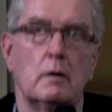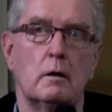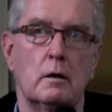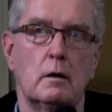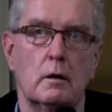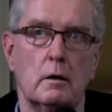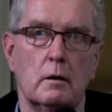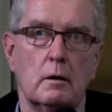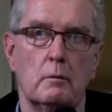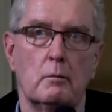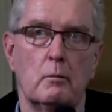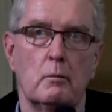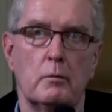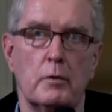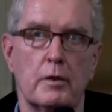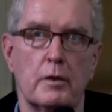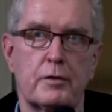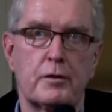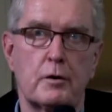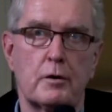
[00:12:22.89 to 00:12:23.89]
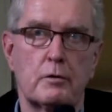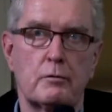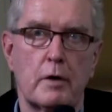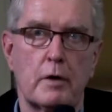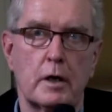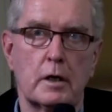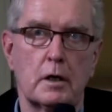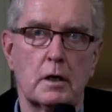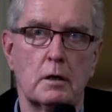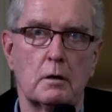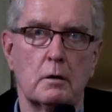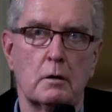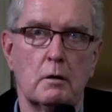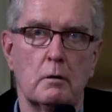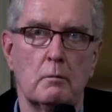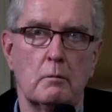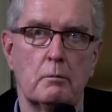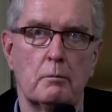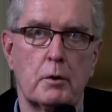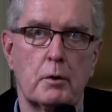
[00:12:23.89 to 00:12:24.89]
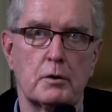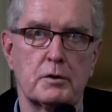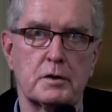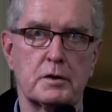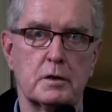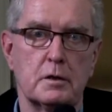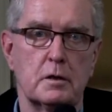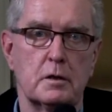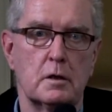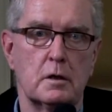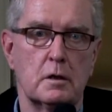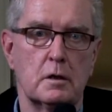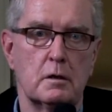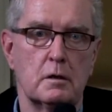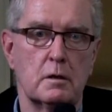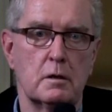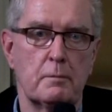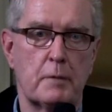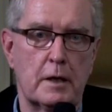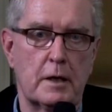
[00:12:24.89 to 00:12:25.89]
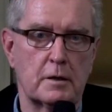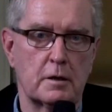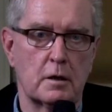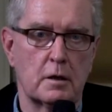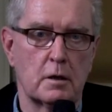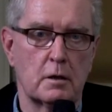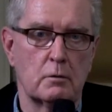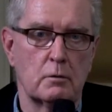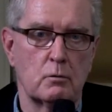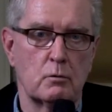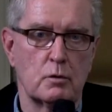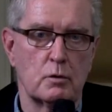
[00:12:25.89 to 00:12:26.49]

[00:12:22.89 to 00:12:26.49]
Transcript: the third ranking person in the Pentagon